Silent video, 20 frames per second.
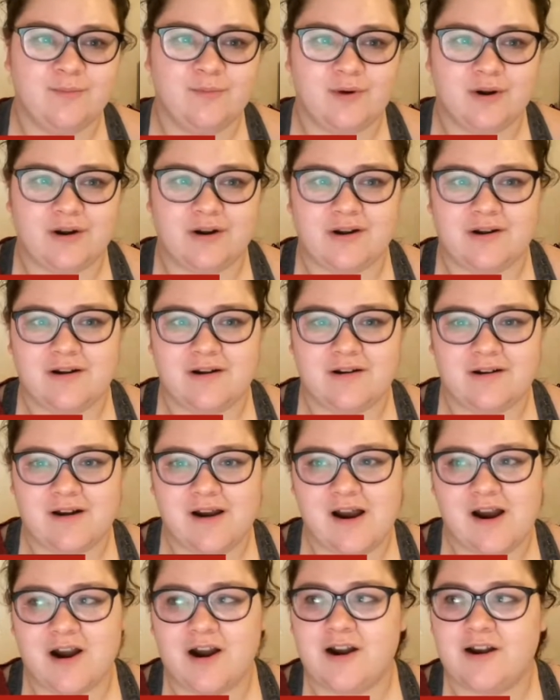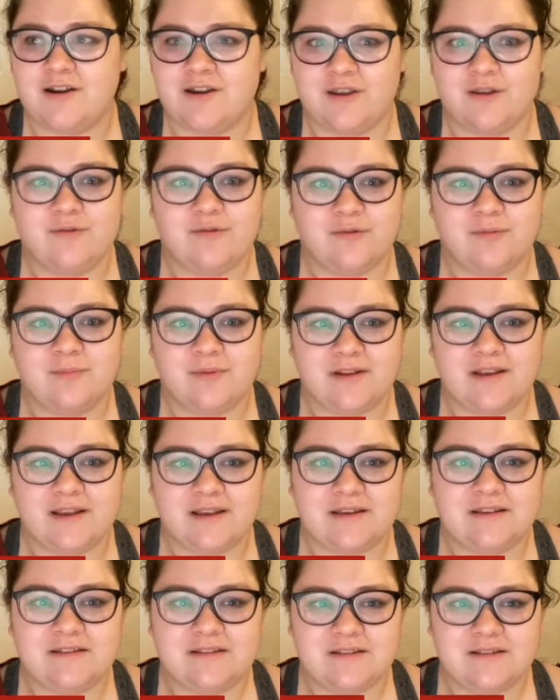were
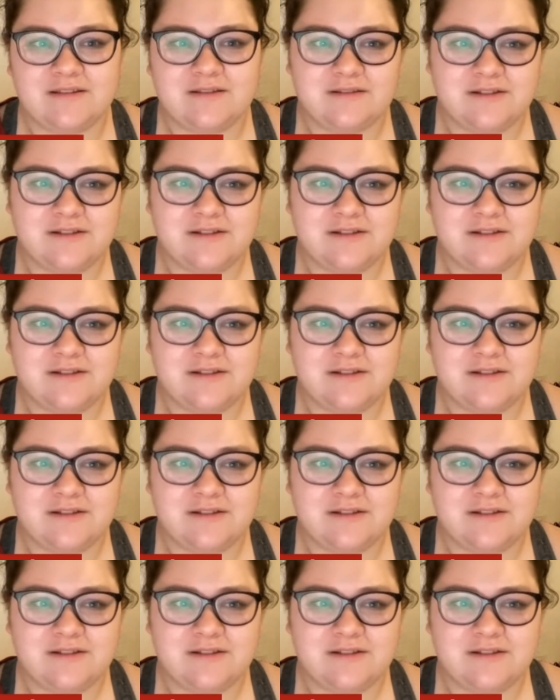arguably